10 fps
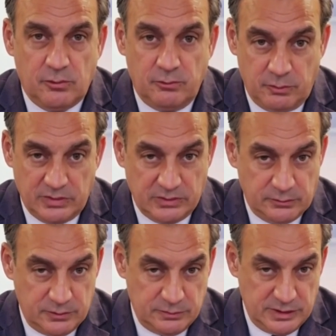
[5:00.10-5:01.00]
12 months
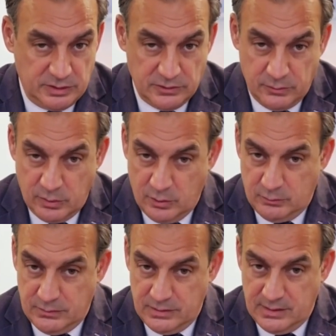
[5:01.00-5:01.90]
for the market to
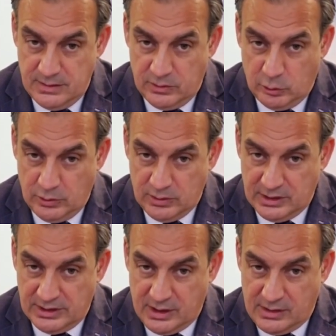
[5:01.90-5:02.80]
bottom. During
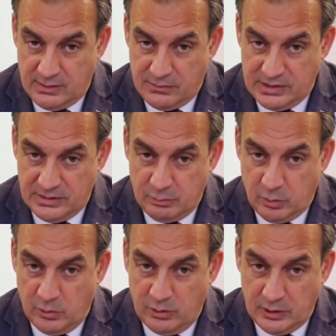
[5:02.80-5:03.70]
this time, it's
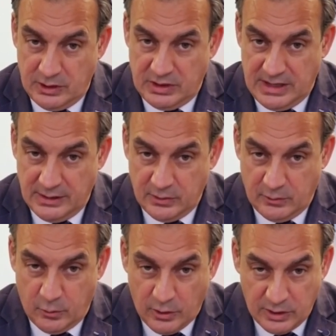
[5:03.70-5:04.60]
important to stick
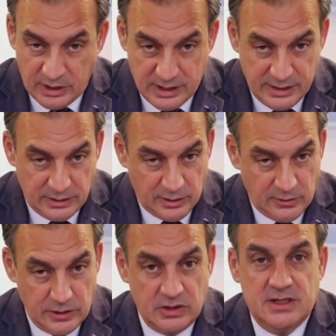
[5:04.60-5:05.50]
to quality
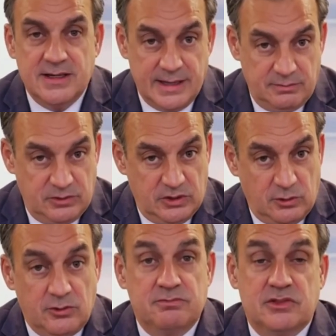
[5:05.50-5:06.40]
large cap
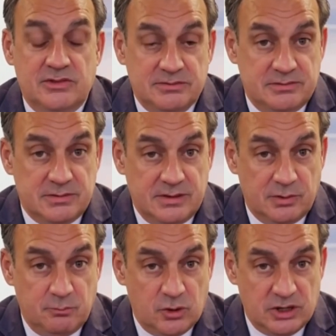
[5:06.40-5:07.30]
stocks.
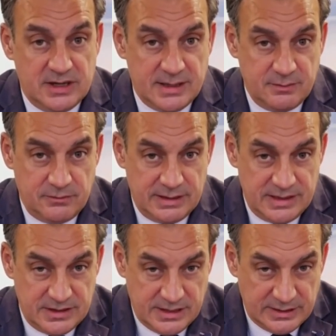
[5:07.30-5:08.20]
Towards the end of an
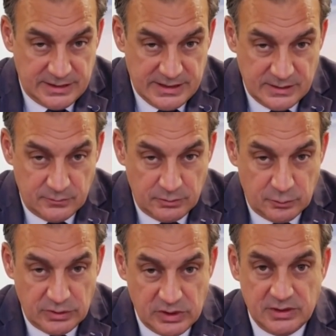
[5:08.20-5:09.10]
easing cycle
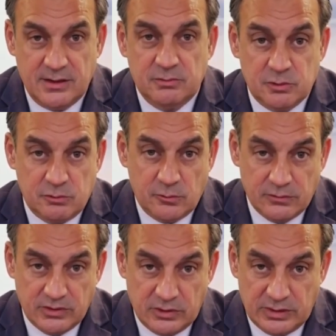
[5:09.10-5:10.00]
would be the time to move
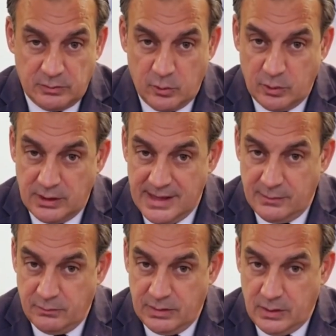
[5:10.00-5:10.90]
into small cap,